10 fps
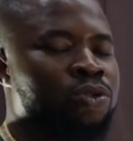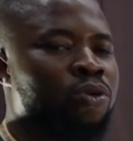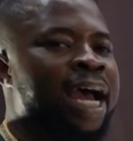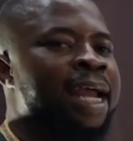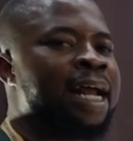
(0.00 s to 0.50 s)

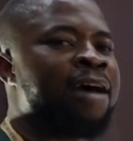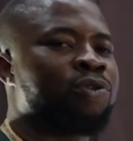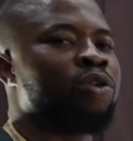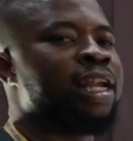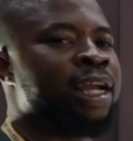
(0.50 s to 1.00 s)
So I have
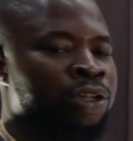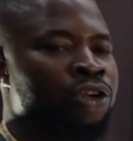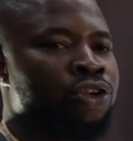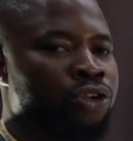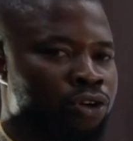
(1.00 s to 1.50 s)
to learn
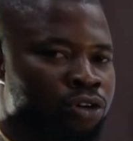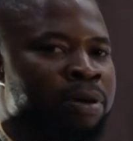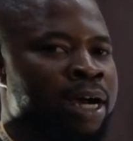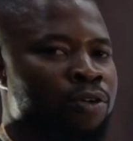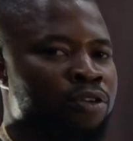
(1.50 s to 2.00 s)

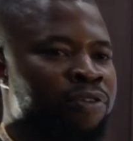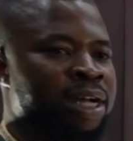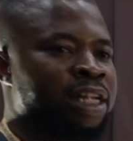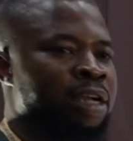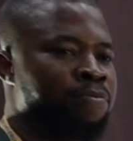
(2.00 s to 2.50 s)
Yoruba
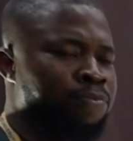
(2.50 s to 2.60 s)
over time.